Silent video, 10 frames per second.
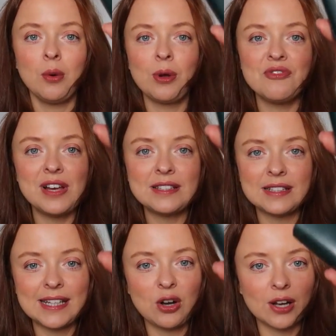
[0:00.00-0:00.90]
We
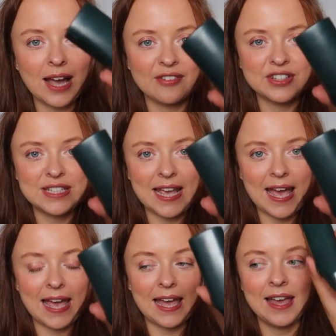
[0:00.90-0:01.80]
recently got a
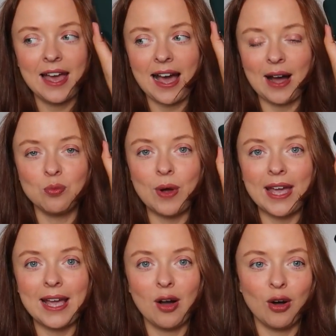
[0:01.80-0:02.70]
cafetiere and
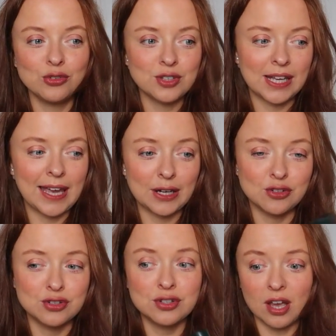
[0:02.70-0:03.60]
we are
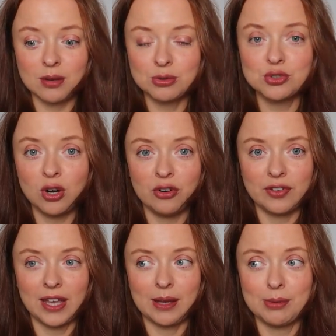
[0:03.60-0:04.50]
drinking so much
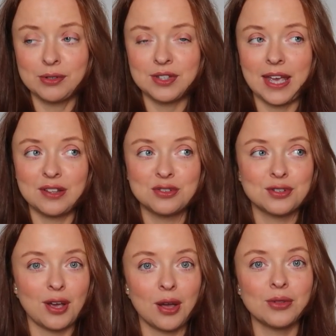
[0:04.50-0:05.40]
coffee because it is
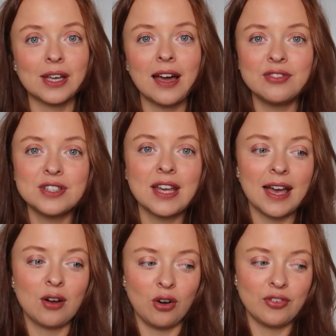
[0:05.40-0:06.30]
so, the
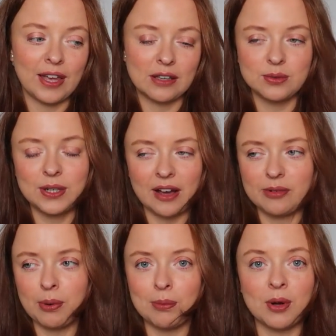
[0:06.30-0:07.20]
cafetiere coffee, because we don't have
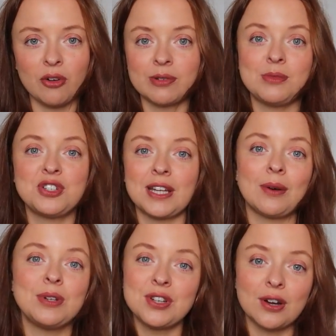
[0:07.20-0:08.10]
a proper coffee machine
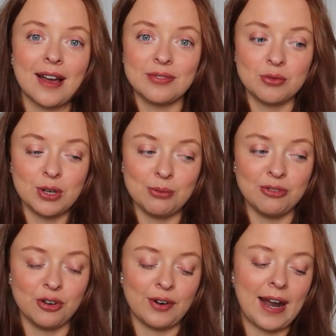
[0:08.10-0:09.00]
and we don't have the room
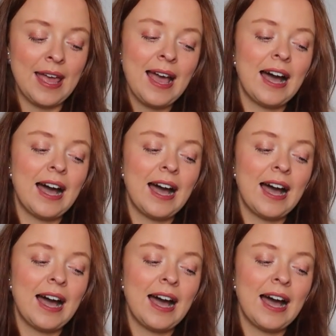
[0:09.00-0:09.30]
for it.